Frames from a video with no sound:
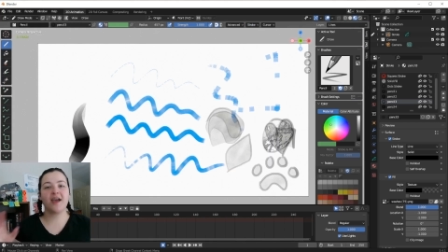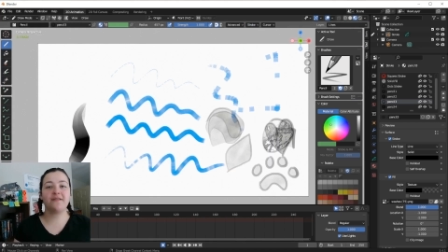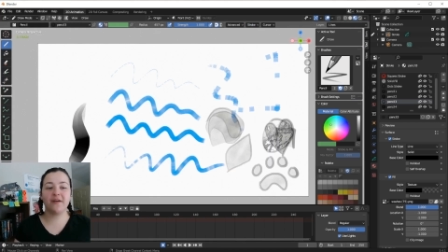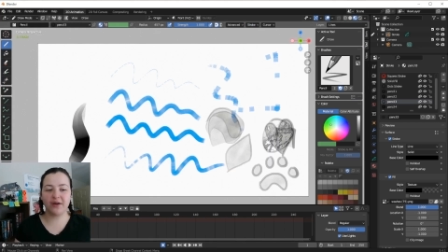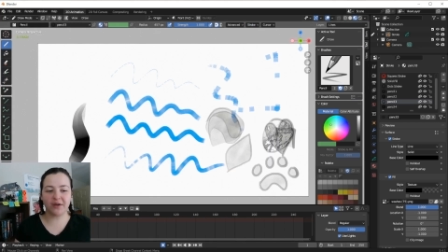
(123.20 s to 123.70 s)
And
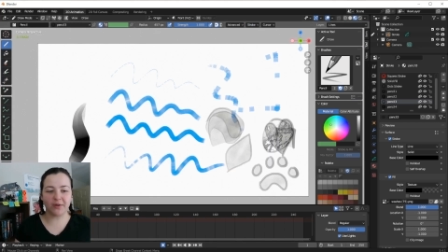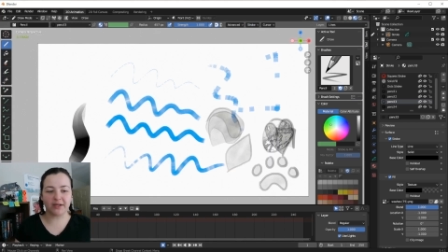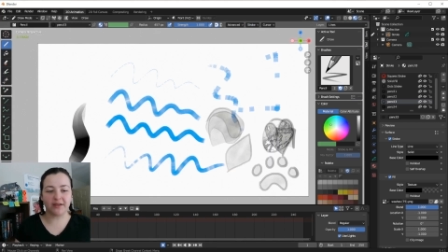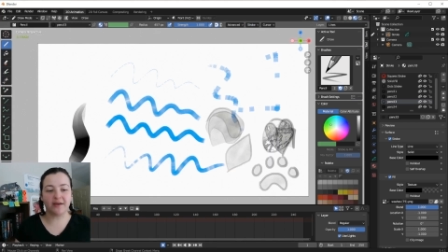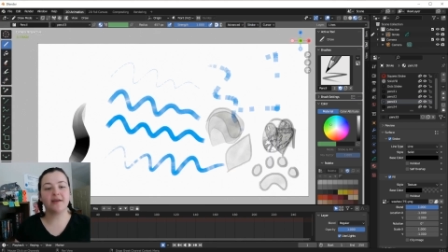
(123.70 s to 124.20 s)
very
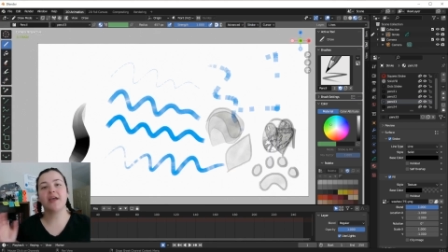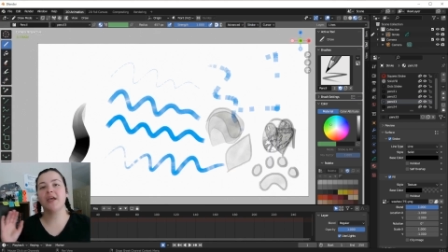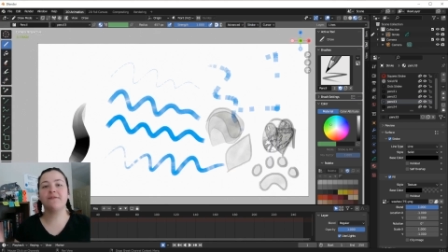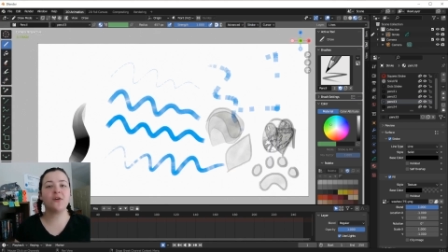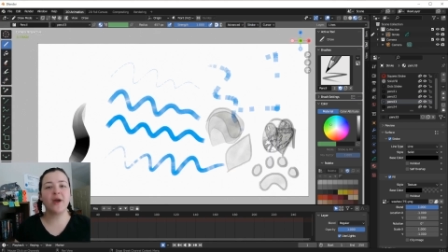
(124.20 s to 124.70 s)
quickly,
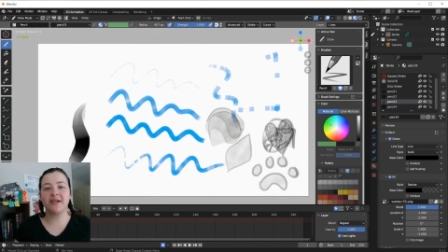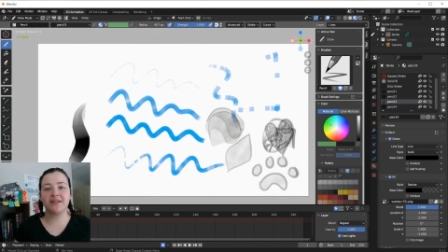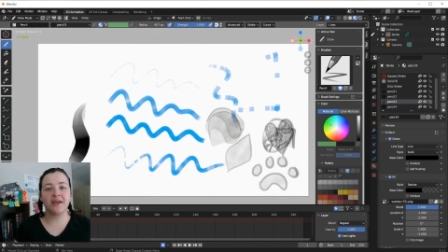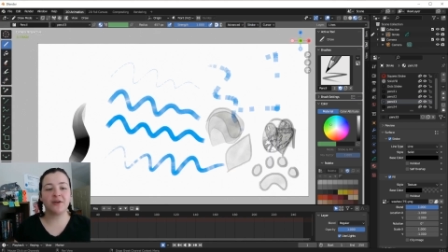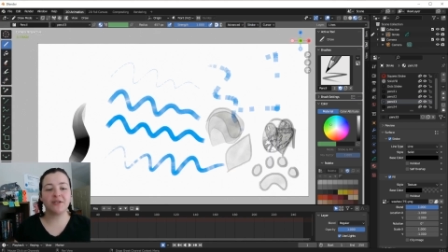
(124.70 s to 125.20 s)
if you're
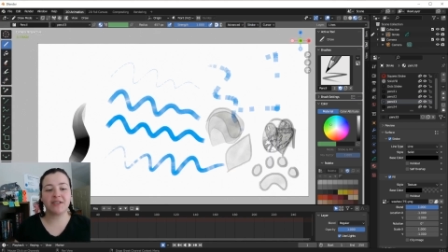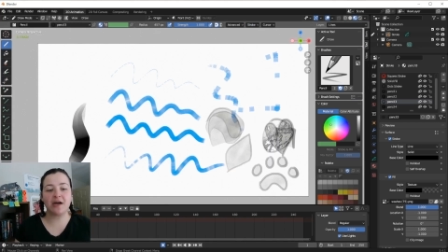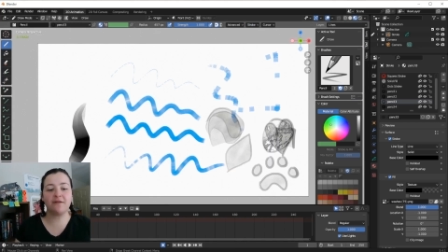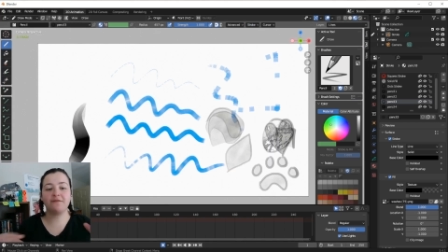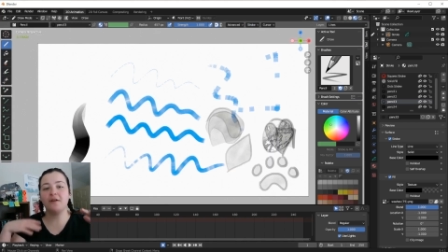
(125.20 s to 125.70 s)
asking
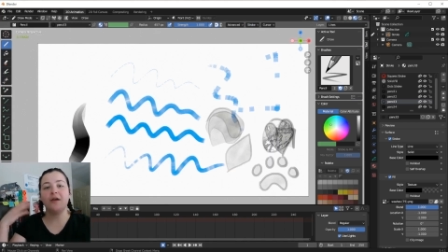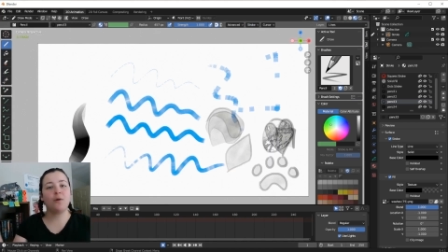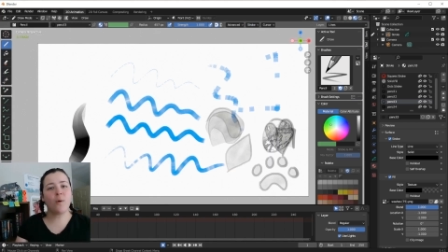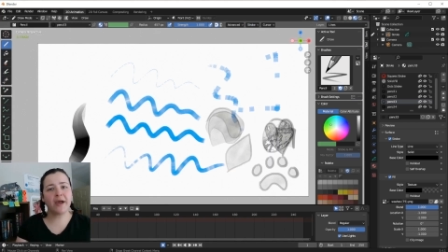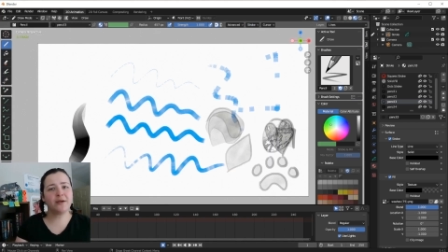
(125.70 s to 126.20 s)
yourself,
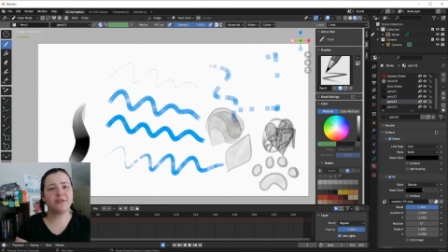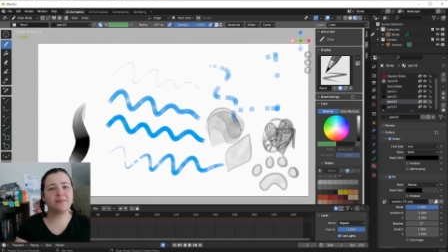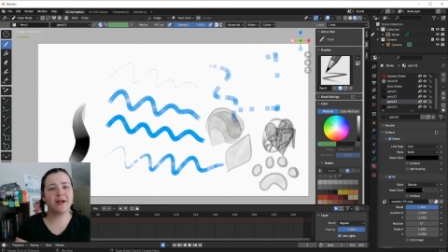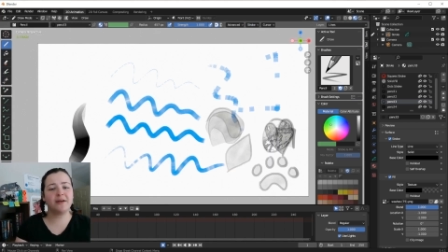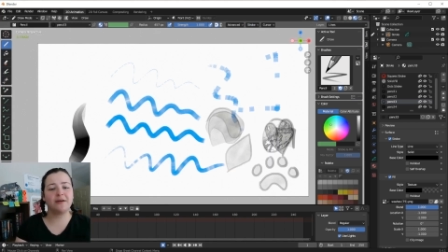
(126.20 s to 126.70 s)
why use
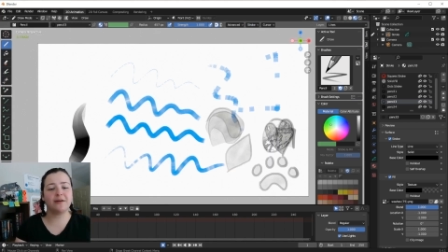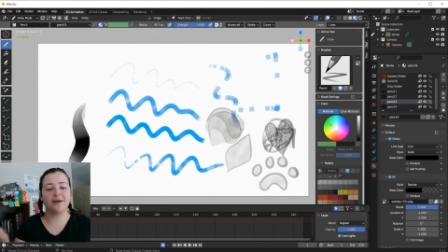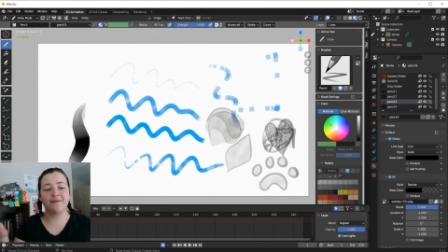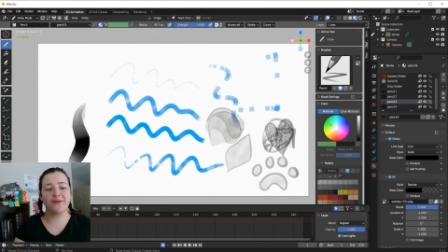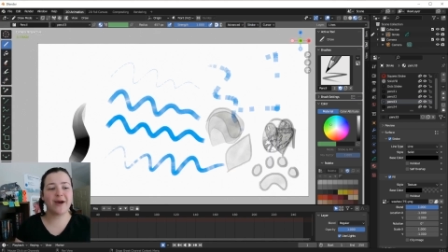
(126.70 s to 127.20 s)
Blender
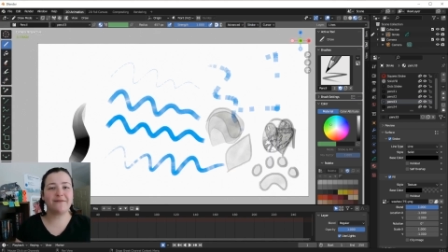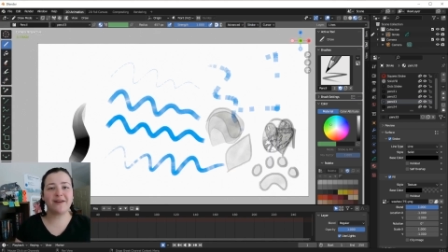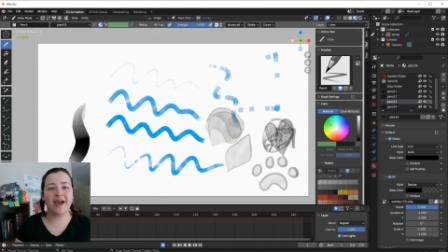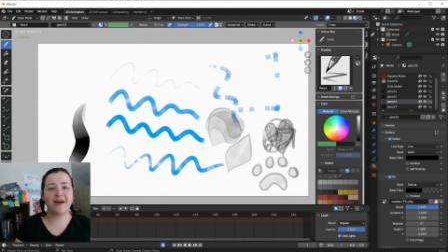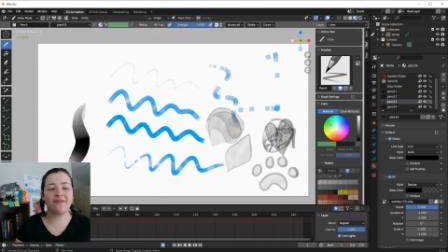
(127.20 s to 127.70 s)
if you have
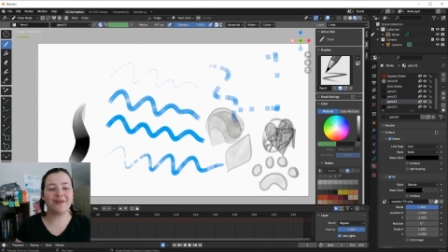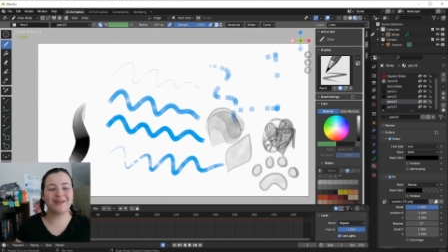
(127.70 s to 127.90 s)
to have all